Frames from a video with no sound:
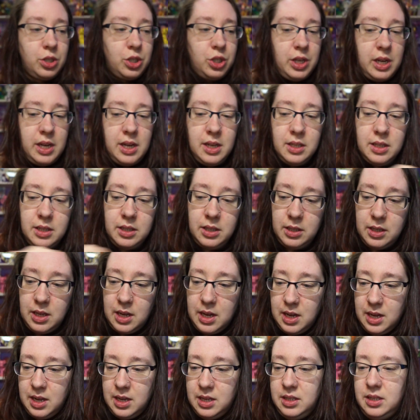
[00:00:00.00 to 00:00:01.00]
a chance.
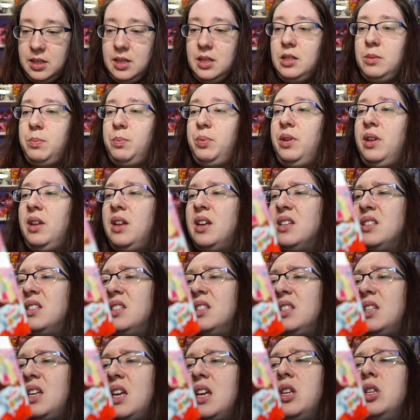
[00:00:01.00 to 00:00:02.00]
It says
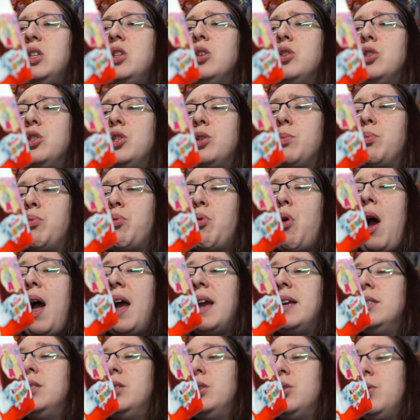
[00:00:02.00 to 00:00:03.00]
plus Kinder
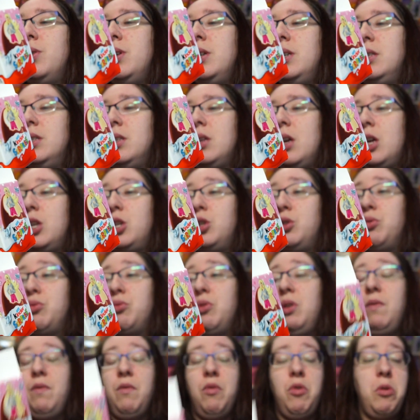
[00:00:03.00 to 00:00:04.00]
Surprise Toys, a
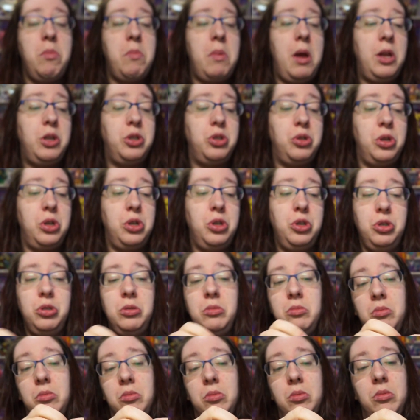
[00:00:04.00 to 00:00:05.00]
treat for imagination.